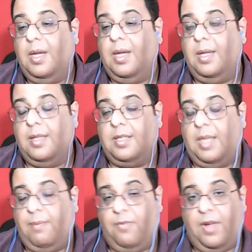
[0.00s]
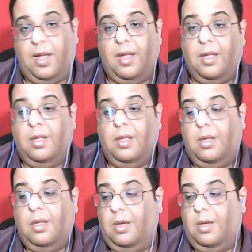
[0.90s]
In the same way,
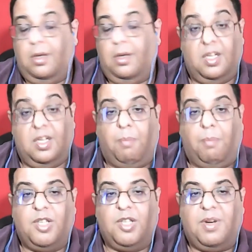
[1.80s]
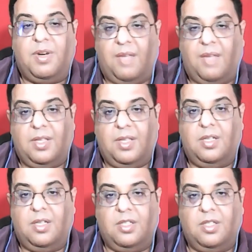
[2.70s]
uh, the numbers were driving this
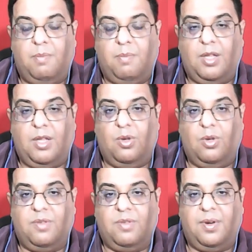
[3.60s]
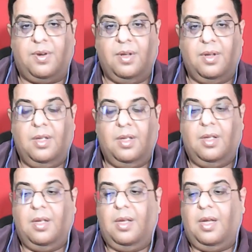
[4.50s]
decision by the looks of
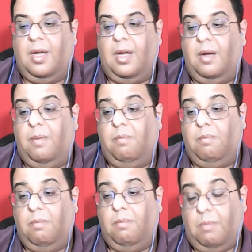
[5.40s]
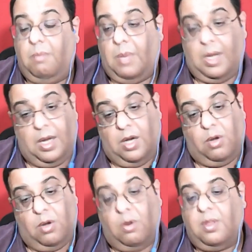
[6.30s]
it. Um, and
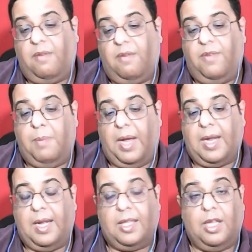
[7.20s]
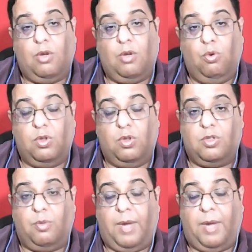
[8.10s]
it took that feedback, and I think kudos
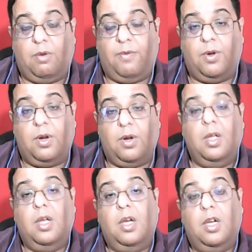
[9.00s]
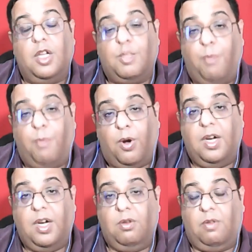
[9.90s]
to Zomato for
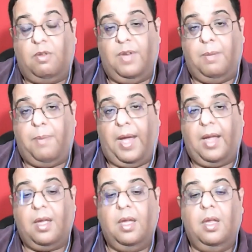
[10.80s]
responding to the feedback